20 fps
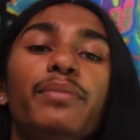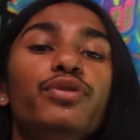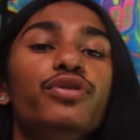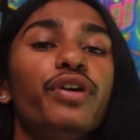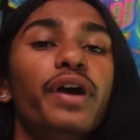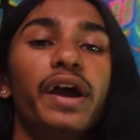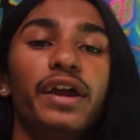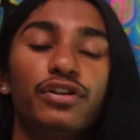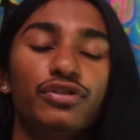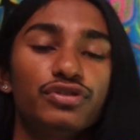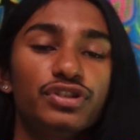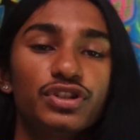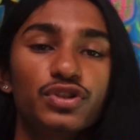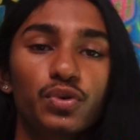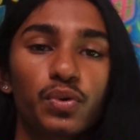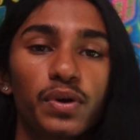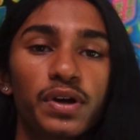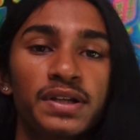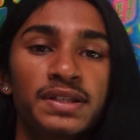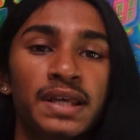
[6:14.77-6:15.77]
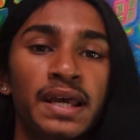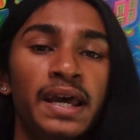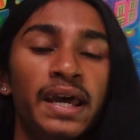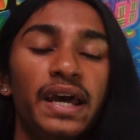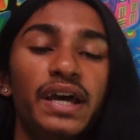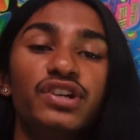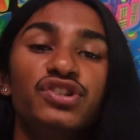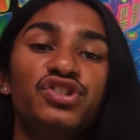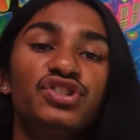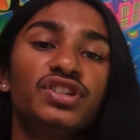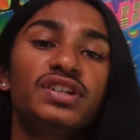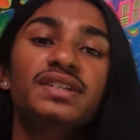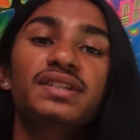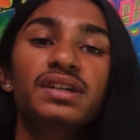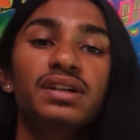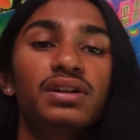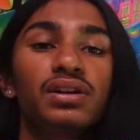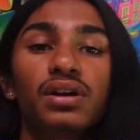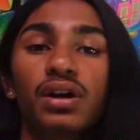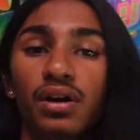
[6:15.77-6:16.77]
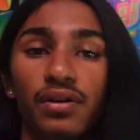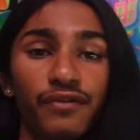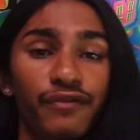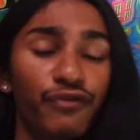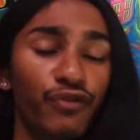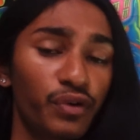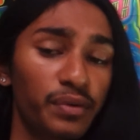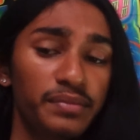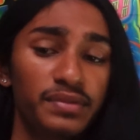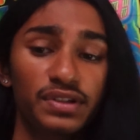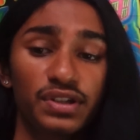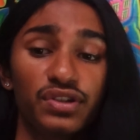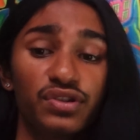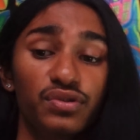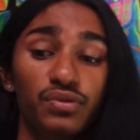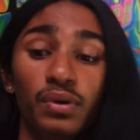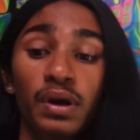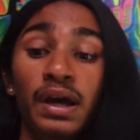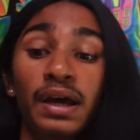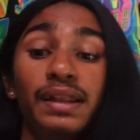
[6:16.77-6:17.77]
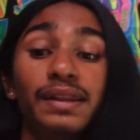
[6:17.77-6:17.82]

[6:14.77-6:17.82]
your energy towards, is just gonna conform to you.